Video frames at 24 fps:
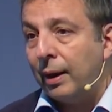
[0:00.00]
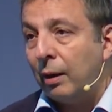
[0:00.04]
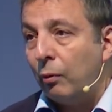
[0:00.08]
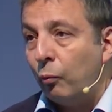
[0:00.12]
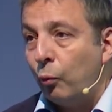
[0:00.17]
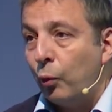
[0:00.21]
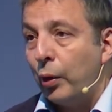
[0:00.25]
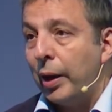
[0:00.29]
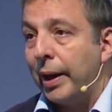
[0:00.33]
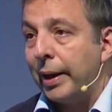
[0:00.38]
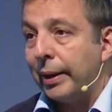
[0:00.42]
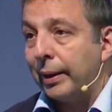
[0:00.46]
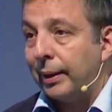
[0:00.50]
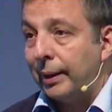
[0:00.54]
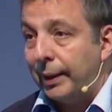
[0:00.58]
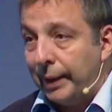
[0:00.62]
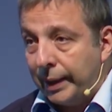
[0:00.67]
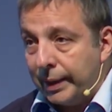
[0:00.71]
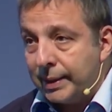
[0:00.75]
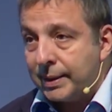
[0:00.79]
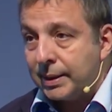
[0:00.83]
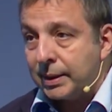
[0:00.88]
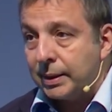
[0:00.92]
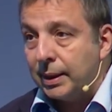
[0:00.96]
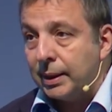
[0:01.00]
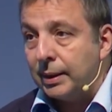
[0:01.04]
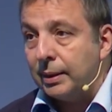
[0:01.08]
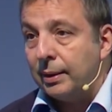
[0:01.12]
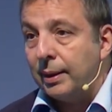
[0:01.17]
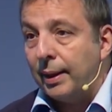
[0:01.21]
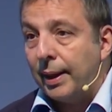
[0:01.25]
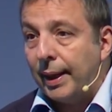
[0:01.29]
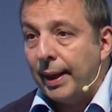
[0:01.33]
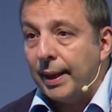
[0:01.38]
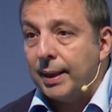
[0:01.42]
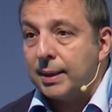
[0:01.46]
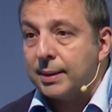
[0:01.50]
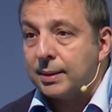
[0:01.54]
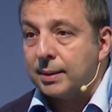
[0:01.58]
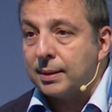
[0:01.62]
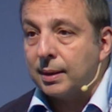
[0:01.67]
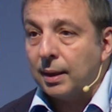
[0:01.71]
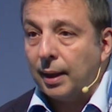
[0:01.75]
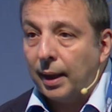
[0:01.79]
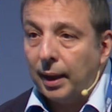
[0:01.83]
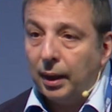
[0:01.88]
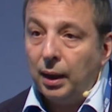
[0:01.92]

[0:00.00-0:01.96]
We are listed as an